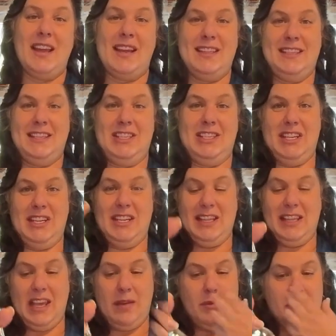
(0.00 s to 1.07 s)
edition
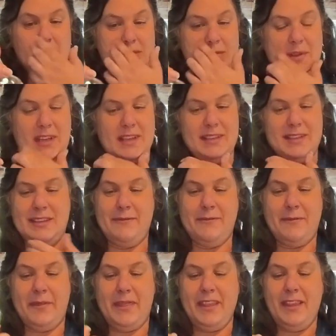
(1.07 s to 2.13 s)
labels, because
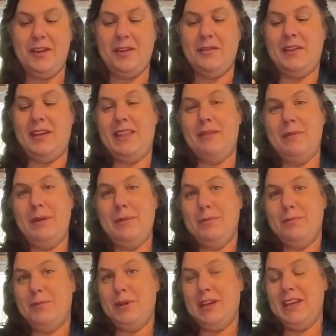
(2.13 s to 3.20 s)
you know, I think
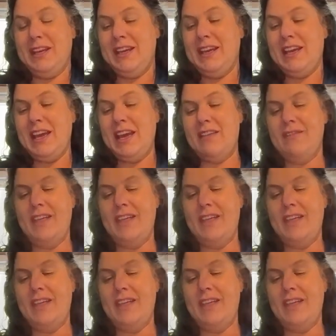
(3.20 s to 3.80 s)
people get a kick out of